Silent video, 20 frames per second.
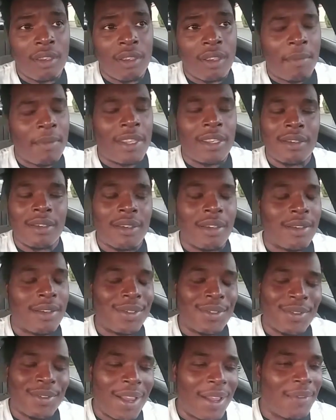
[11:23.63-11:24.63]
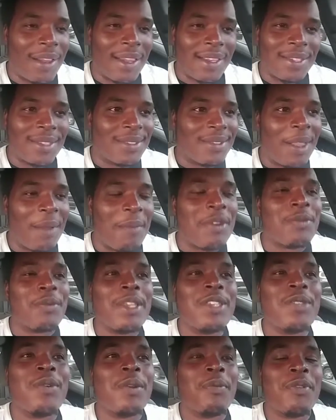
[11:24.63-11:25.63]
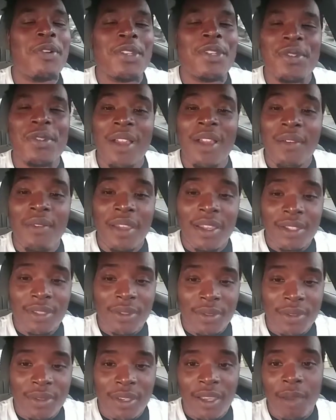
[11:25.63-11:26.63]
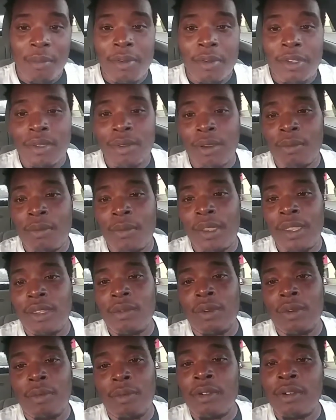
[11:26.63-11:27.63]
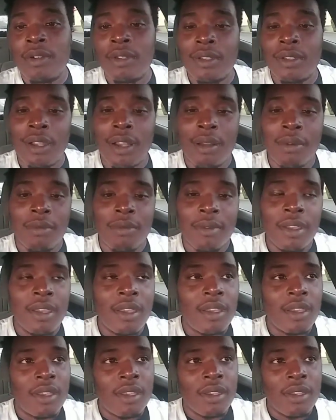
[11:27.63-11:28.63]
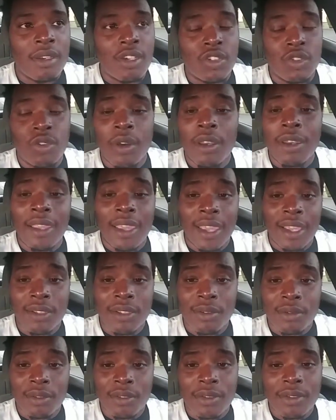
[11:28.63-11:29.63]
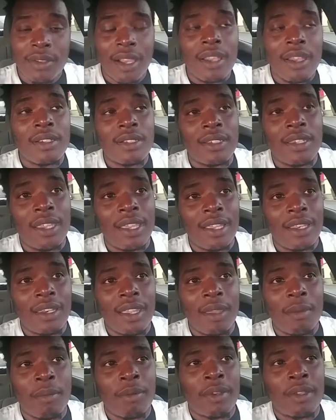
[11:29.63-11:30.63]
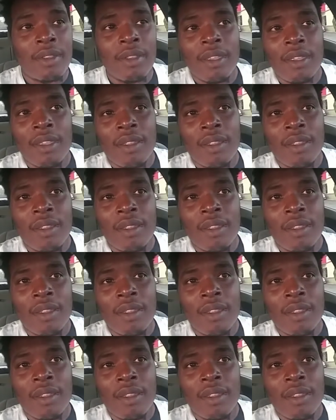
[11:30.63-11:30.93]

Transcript: I mean, uh, the drive axles, how much weight you want to put on the drive axles and how much on um, weight you want to put on the um the trailer axles. I understand that, but